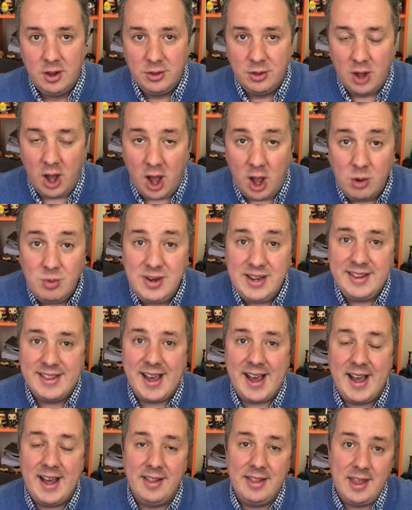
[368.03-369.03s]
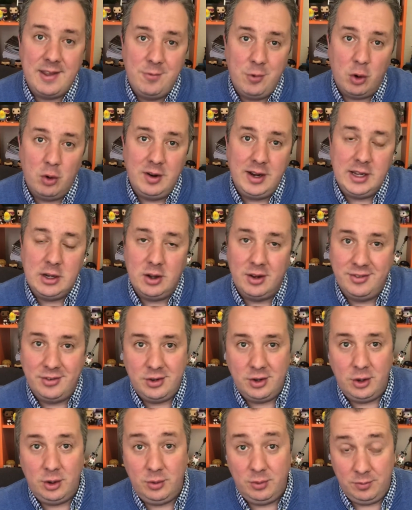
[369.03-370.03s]
Not only that, they've already gone
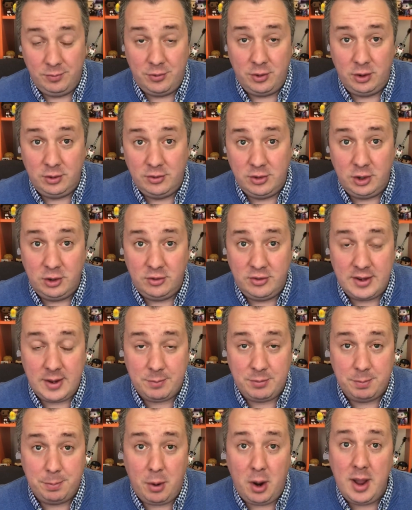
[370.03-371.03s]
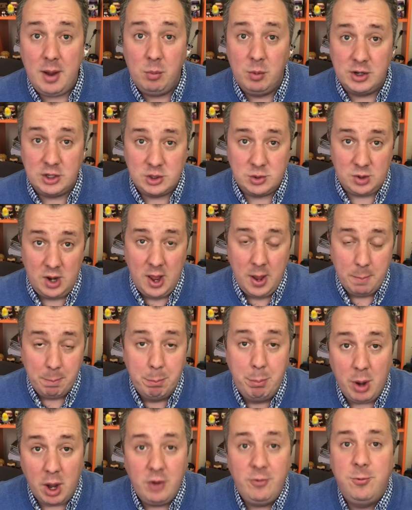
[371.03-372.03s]
through two steps prior, which
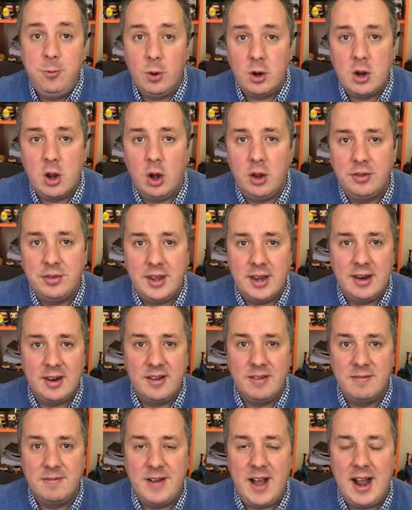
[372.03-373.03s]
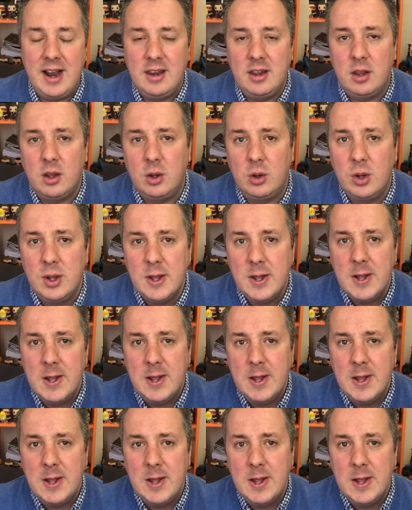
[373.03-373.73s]
both were content and value.